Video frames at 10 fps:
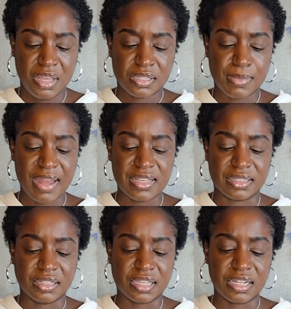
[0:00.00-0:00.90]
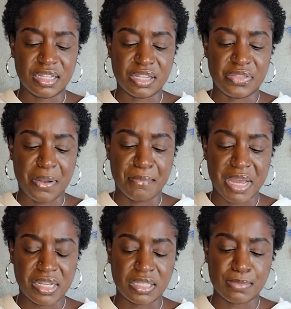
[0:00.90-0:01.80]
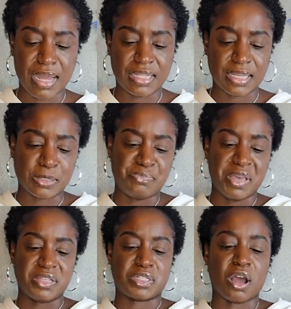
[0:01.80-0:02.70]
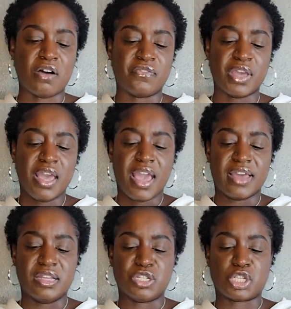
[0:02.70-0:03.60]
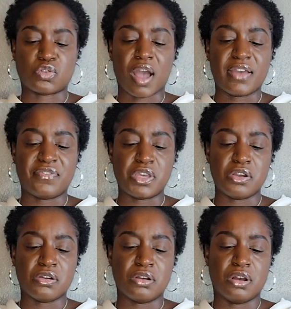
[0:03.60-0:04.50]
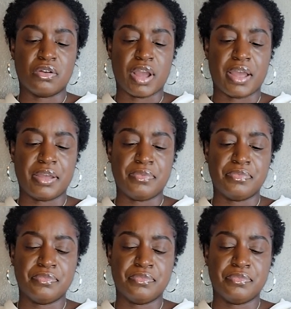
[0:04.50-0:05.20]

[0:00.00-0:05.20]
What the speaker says: Somebody's looking into their money, somebody that's pissed off and in strife here, all right?